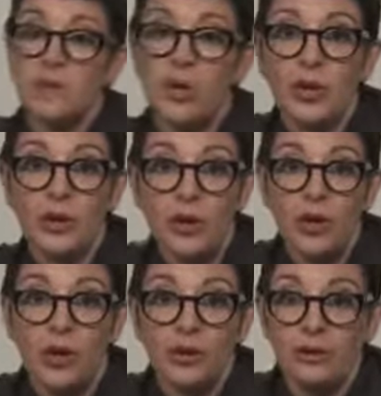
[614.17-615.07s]
Coconut
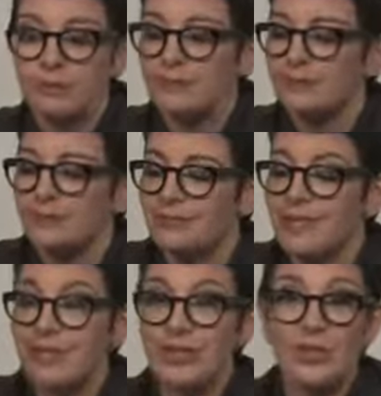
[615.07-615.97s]
water.
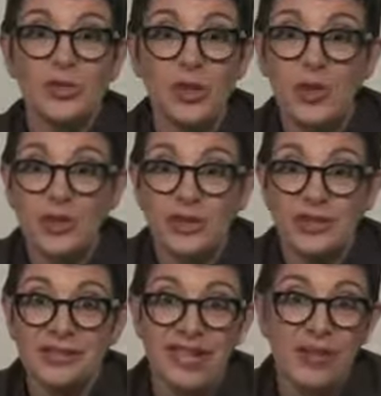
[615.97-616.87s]
It's just
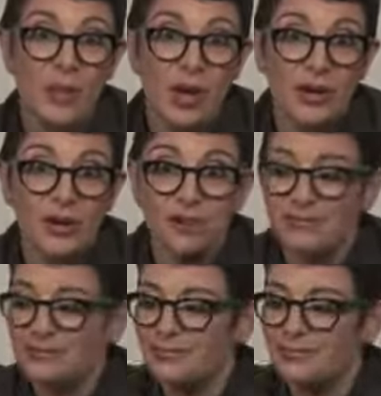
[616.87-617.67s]
coconut and water.